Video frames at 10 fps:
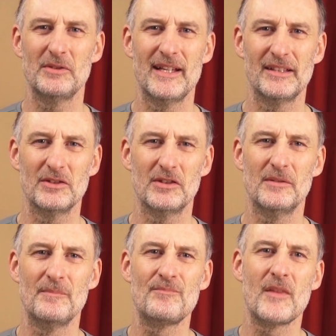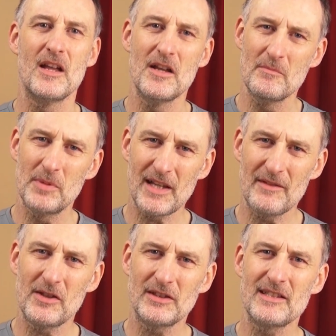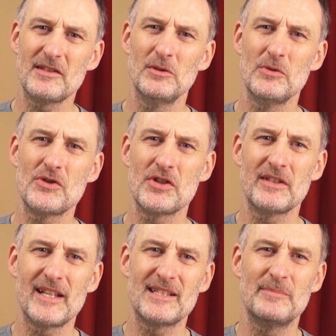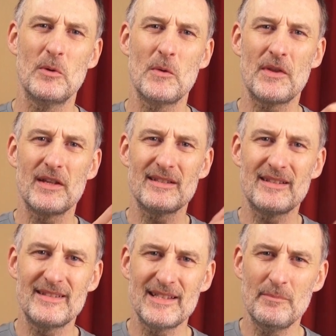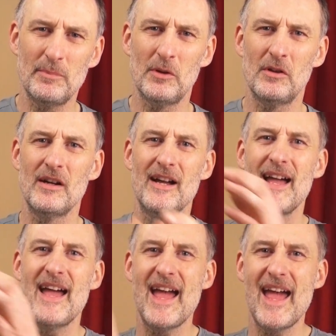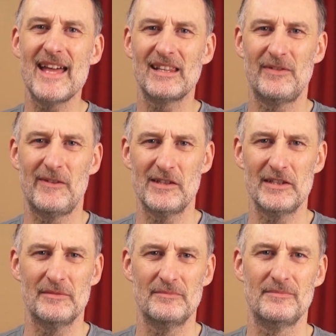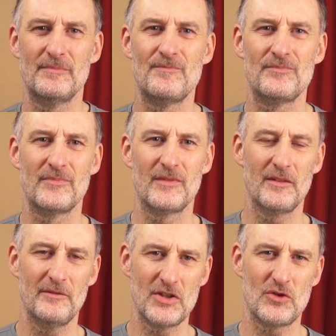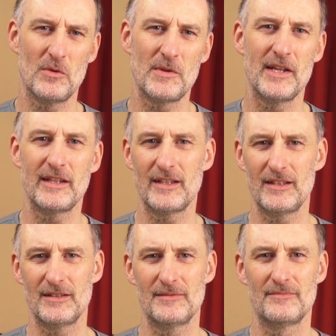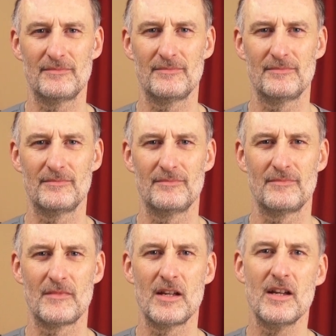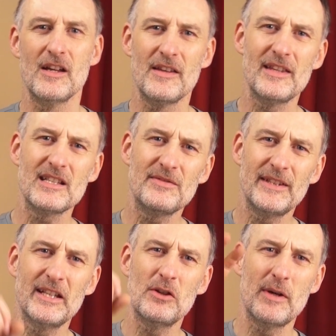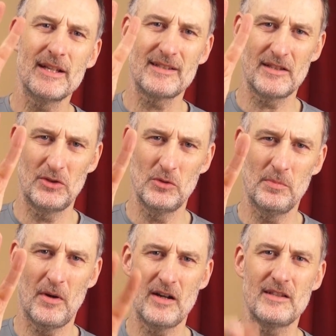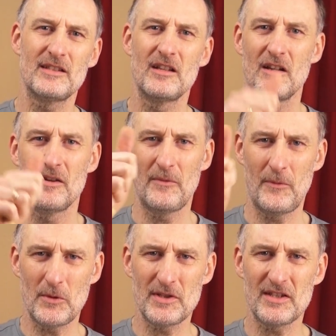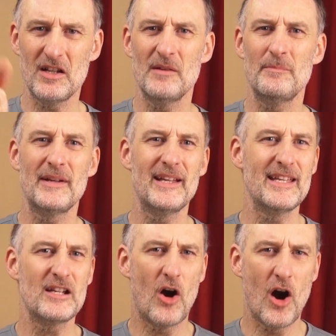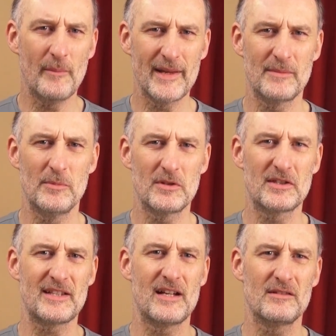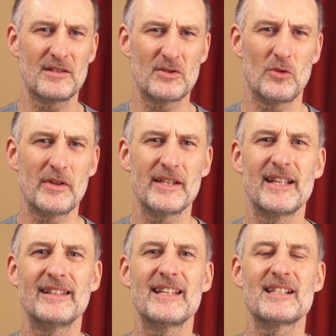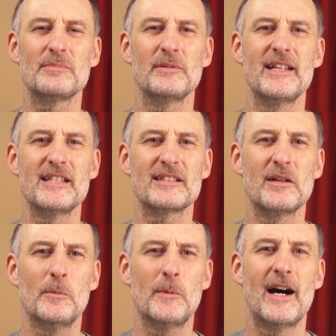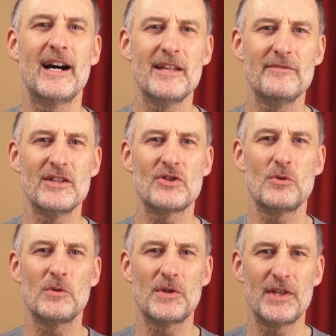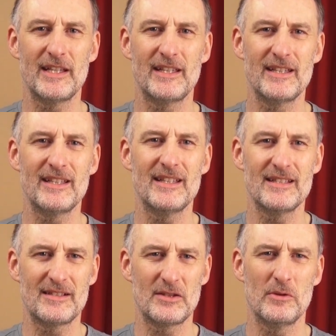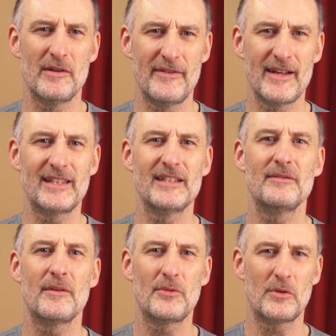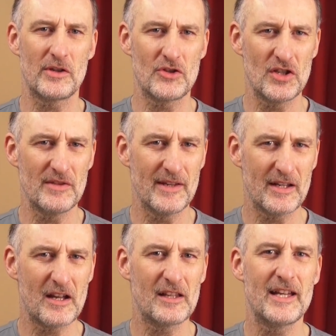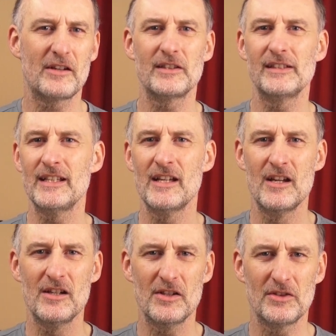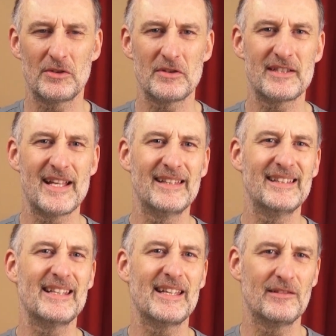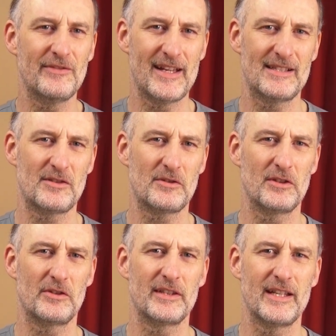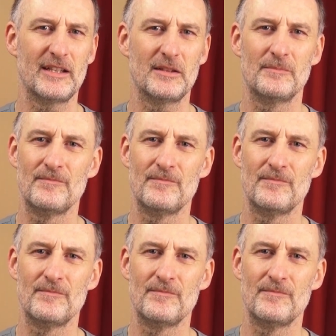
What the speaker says: to handle. But I've got a solution that's both simple and fun. Visual thinking. This video has two parts. First up, a comic book style story that explains why visual thinking is so effective for achieving clarity, understanding, and faster learning.